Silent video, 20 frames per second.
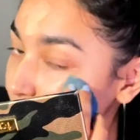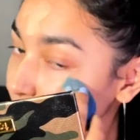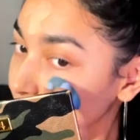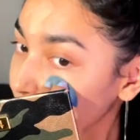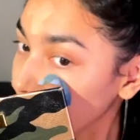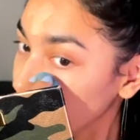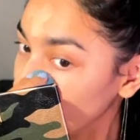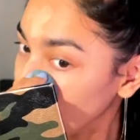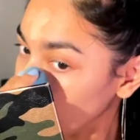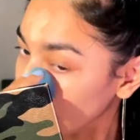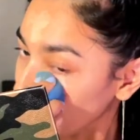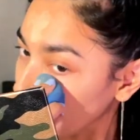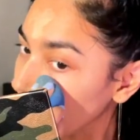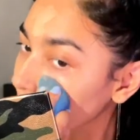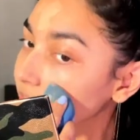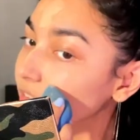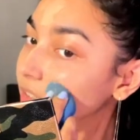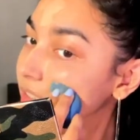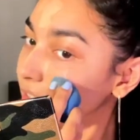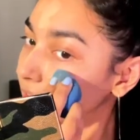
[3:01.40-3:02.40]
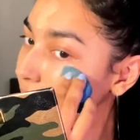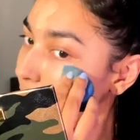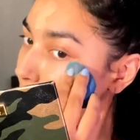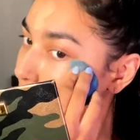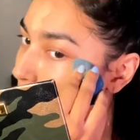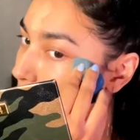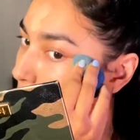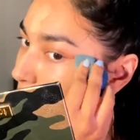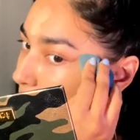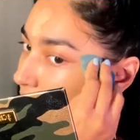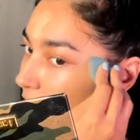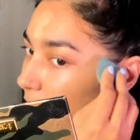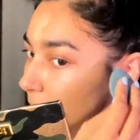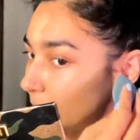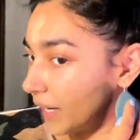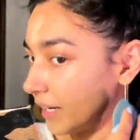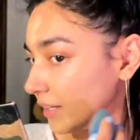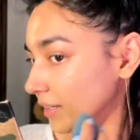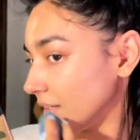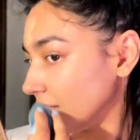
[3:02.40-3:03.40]
see, if I would have covered the
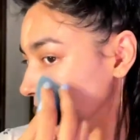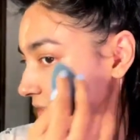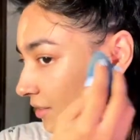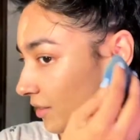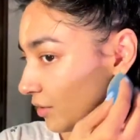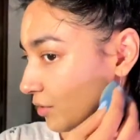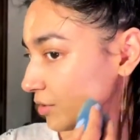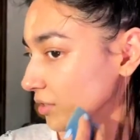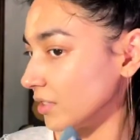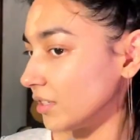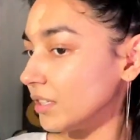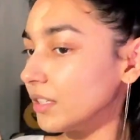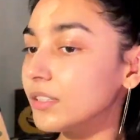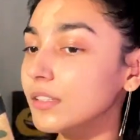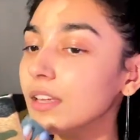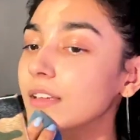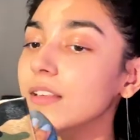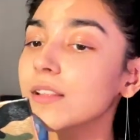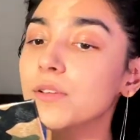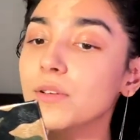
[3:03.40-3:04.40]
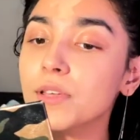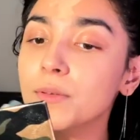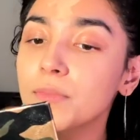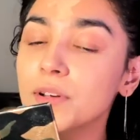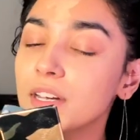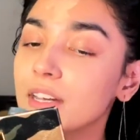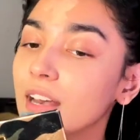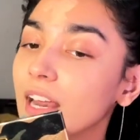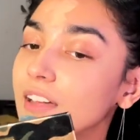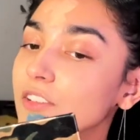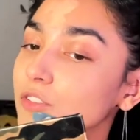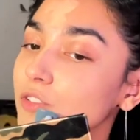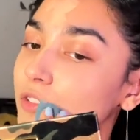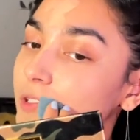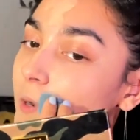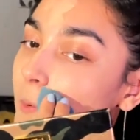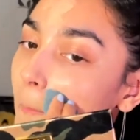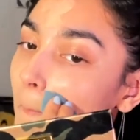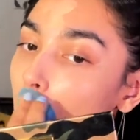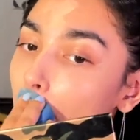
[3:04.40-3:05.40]
blending, now see, it's looking pretty
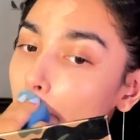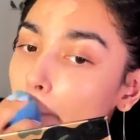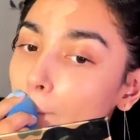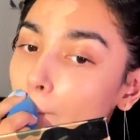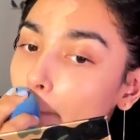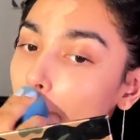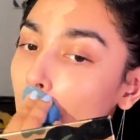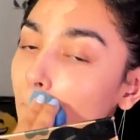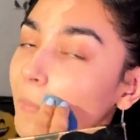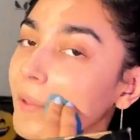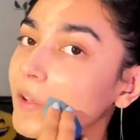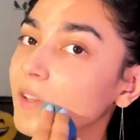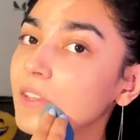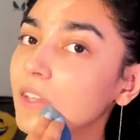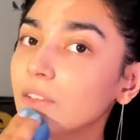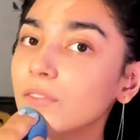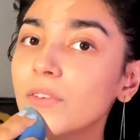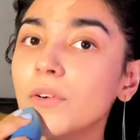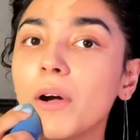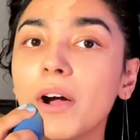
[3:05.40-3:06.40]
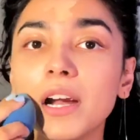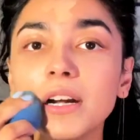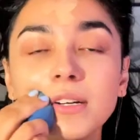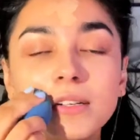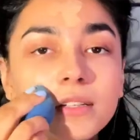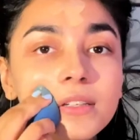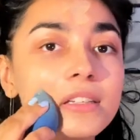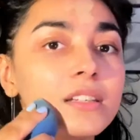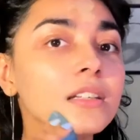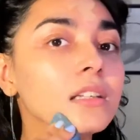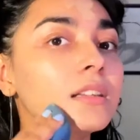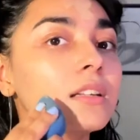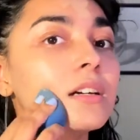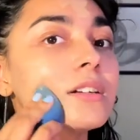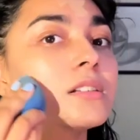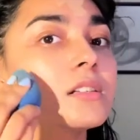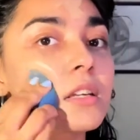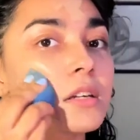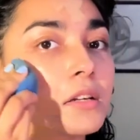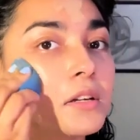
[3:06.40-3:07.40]
natural, because it's from underneath
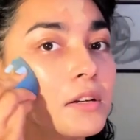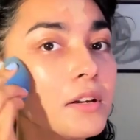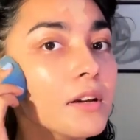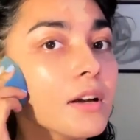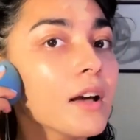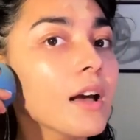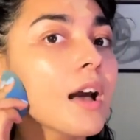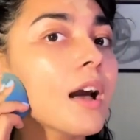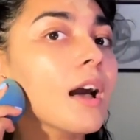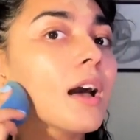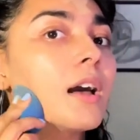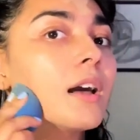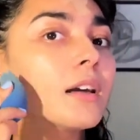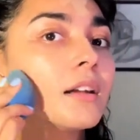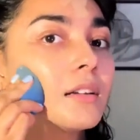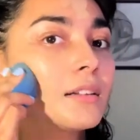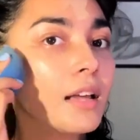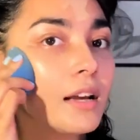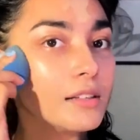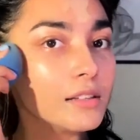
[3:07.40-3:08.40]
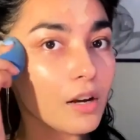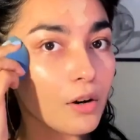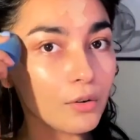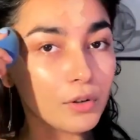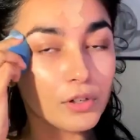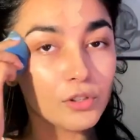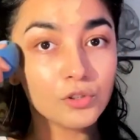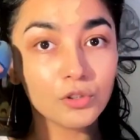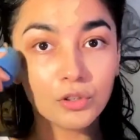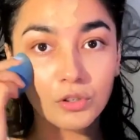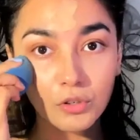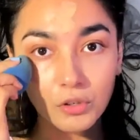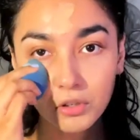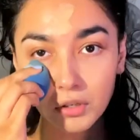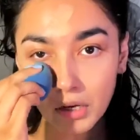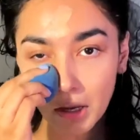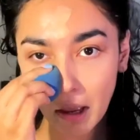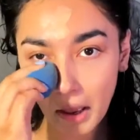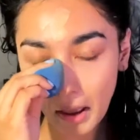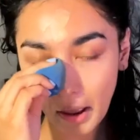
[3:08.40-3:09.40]
our skin, and that's how it should
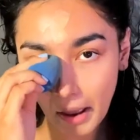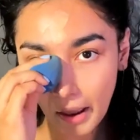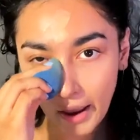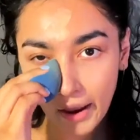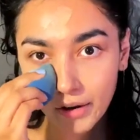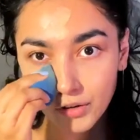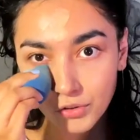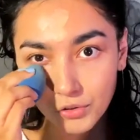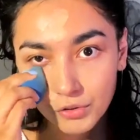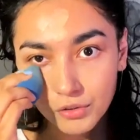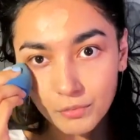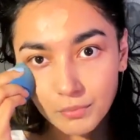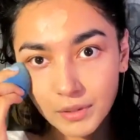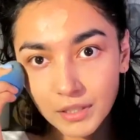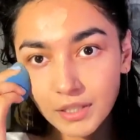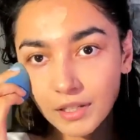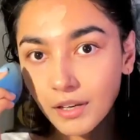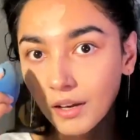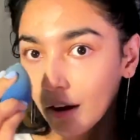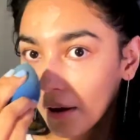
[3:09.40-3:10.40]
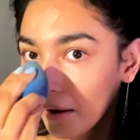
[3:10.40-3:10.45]
look and should be.